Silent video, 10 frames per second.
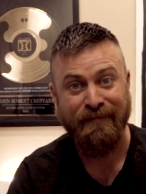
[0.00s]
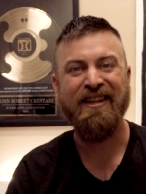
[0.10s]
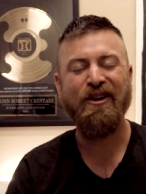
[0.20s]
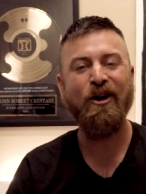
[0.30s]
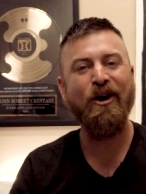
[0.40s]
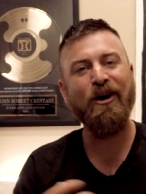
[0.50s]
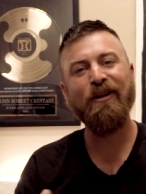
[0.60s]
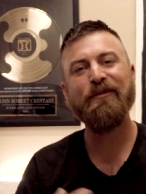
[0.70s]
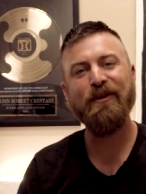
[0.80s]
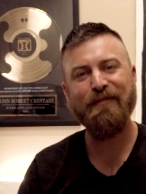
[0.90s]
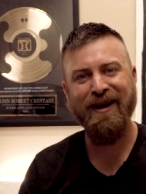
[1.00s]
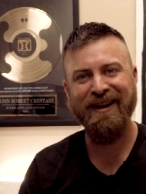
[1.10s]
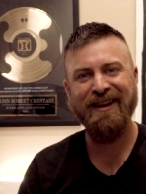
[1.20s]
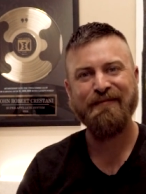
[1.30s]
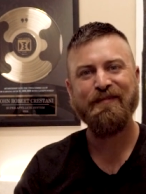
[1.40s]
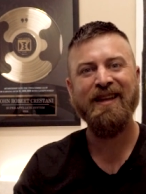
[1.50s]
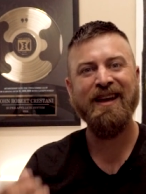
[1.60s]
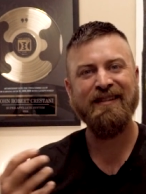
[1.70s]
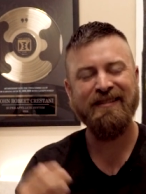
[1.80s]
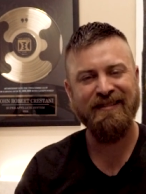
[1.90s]
that all of your money
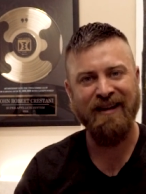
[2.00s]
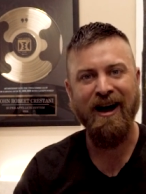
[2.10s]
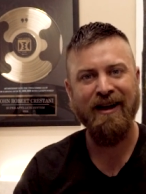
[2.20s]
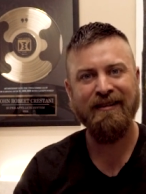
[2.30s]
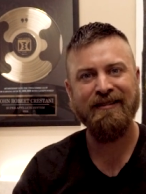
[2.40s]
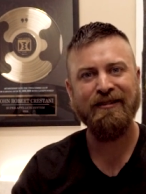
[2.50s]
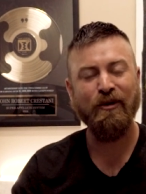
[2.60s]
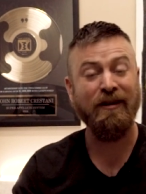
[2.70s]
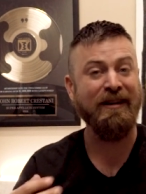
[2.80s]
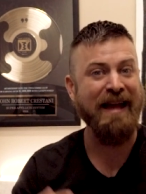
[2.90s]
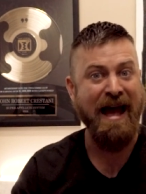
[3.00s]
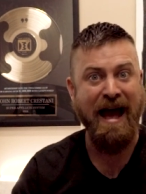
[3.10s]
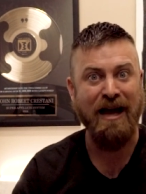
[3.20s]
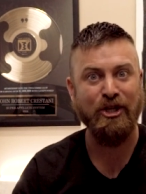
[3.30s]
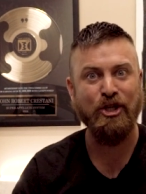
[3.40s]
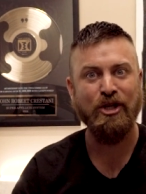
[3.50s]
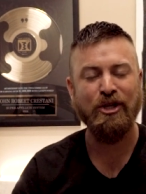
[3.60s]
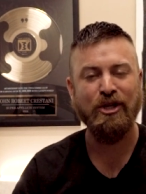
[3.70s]
in stocks or in cash